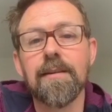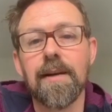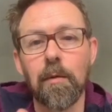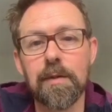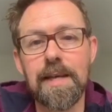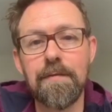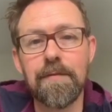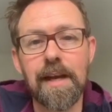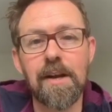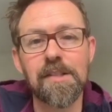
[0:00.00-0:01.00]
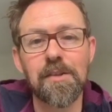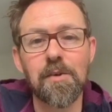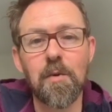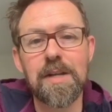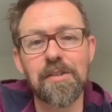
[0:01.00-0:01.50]
will definitely answer your
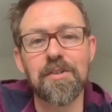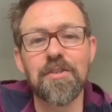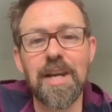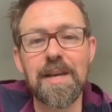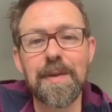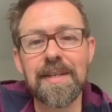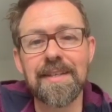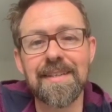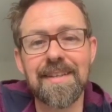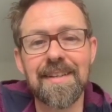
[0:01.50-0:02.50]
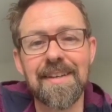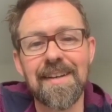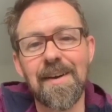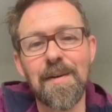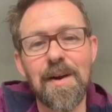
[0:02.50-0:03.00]
question, Jamie.
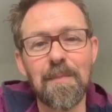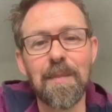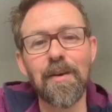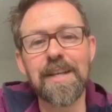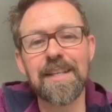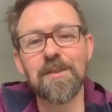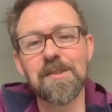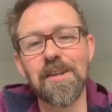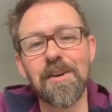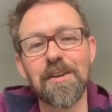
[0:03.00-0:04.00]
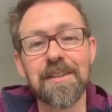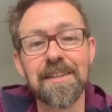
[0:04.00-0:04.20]
I'm liking your style.